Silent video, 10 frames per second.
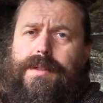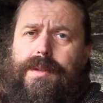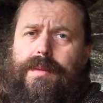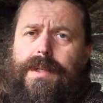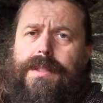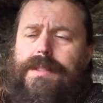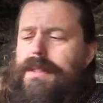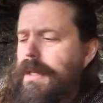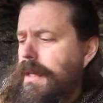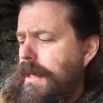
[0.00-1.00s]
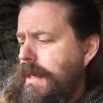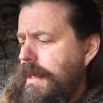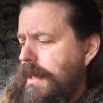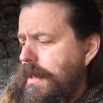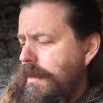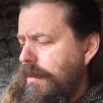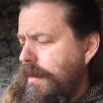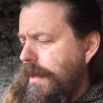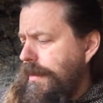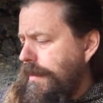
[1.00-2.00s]
So that's, you know,
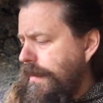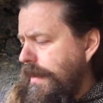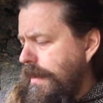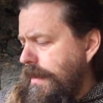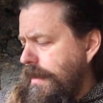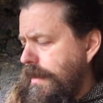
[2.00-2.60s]
I don't think